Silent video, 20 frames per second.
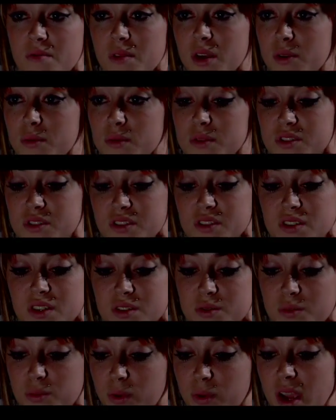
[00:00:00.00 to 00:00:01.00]
It was just
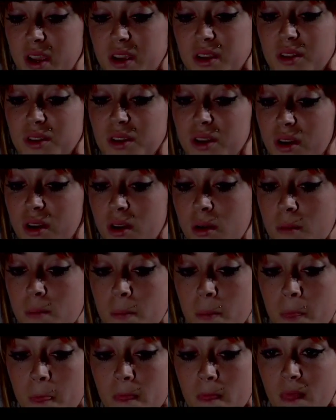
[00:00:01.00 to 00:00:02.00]
this regular
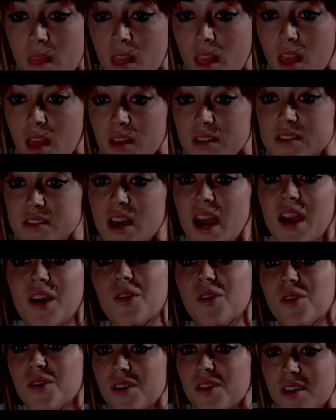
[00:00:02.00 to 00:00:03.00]

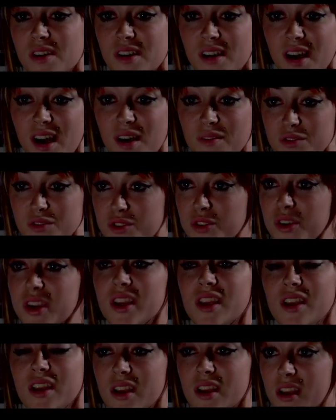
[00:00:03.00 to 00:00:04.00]
cycle of
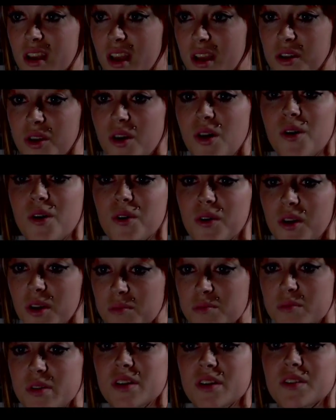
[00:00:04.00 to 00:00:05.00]
drinking and coke
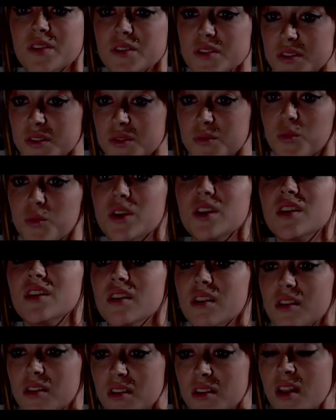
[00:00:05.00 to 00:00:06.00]
and pills and
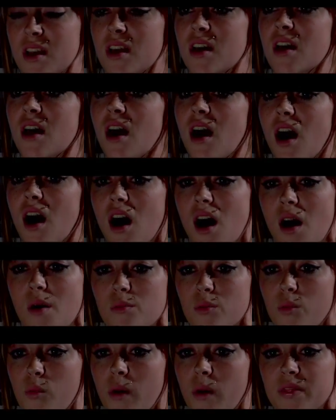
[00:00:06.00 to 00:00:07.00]
weed, and
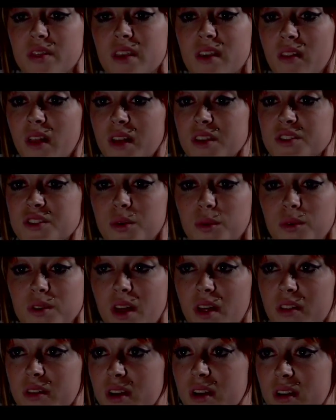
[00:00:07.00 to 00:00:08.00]
one thing led to
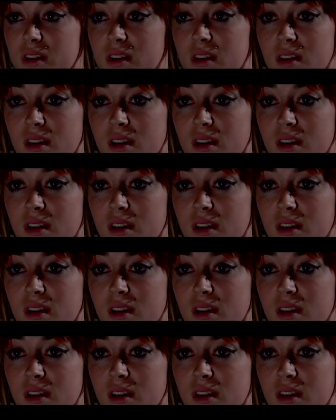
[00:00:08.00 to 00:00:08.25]
another.